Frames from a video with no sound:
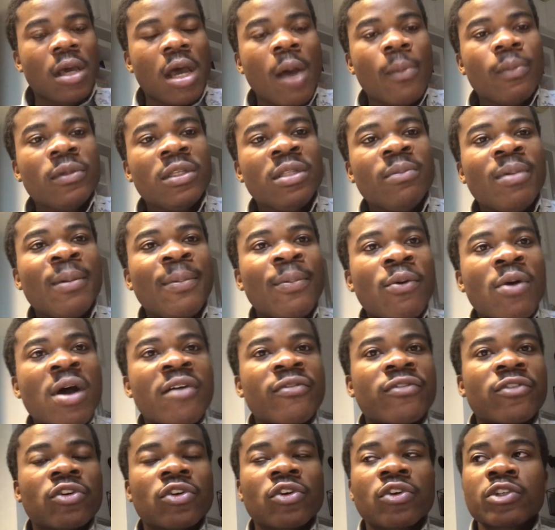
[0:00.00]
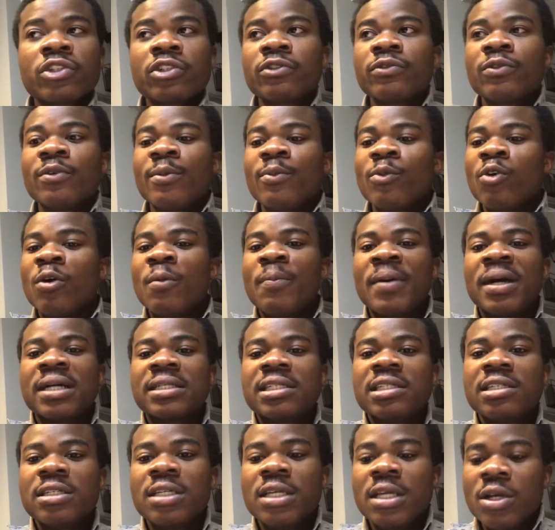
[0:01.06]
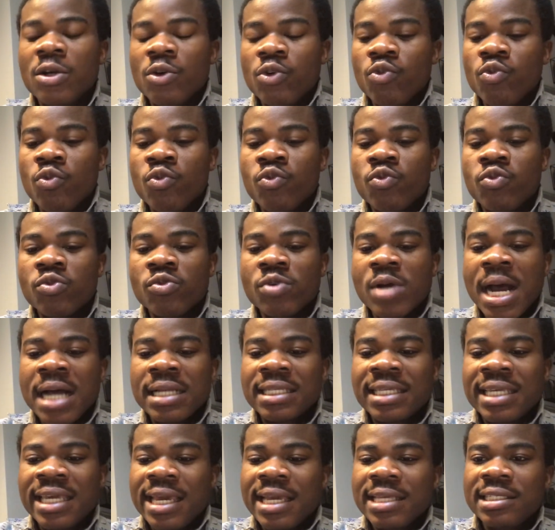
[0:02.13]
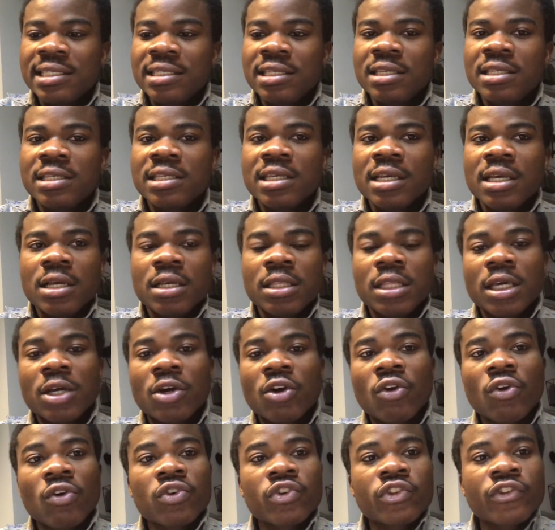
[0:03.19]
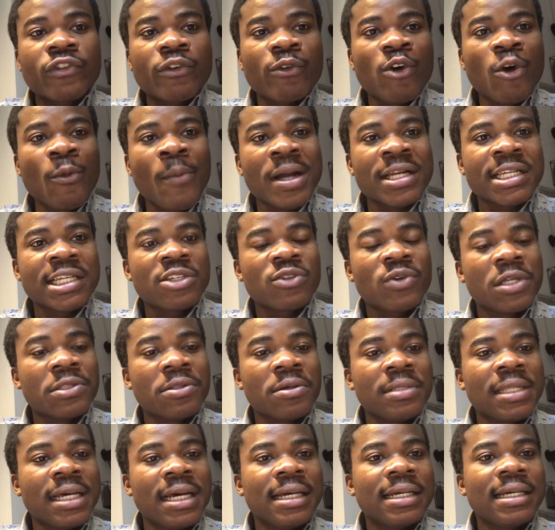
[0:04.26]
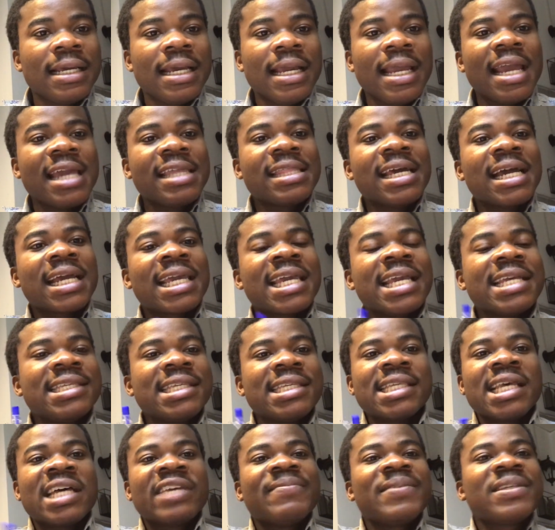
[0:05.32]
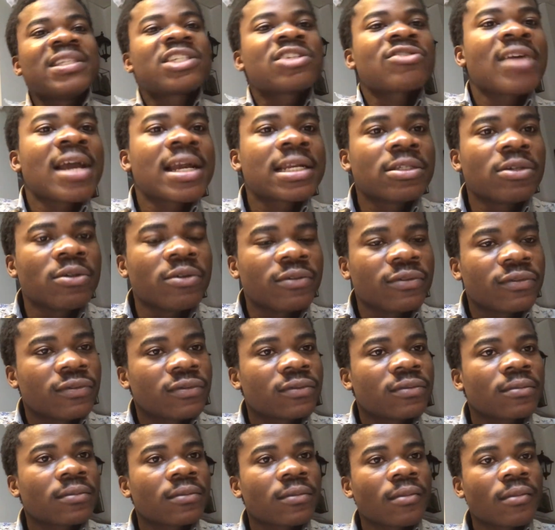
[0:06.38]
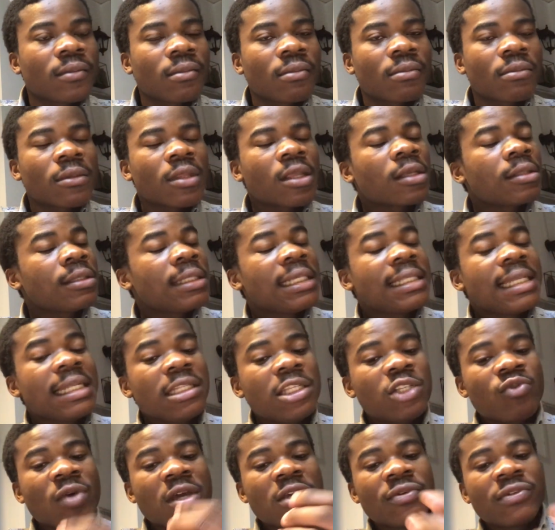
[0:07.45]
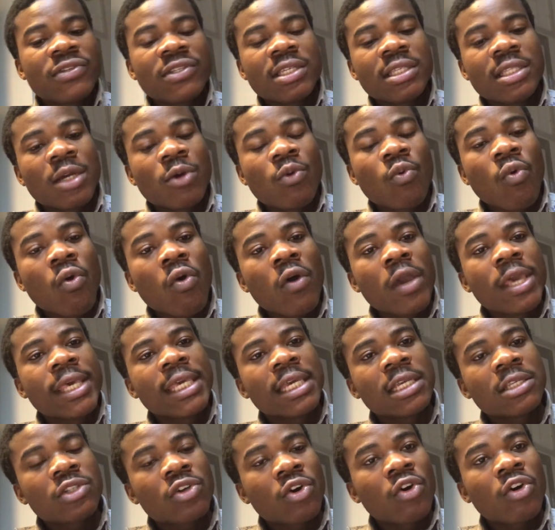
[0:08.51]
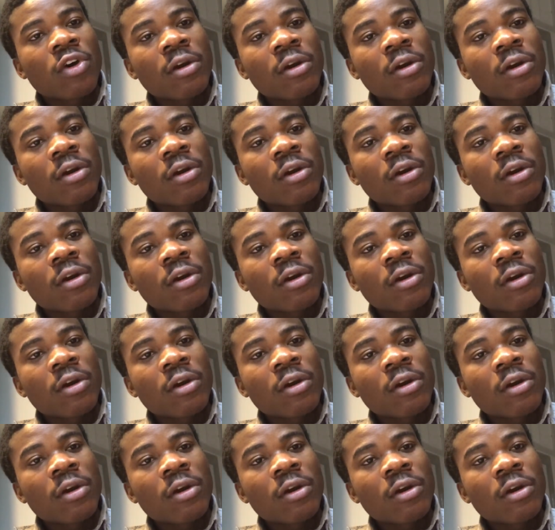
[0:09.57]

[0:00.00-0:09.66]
How many people have crossed from one party who had cases they cross from one party to another and their cases have been struck off. That is why you see the war against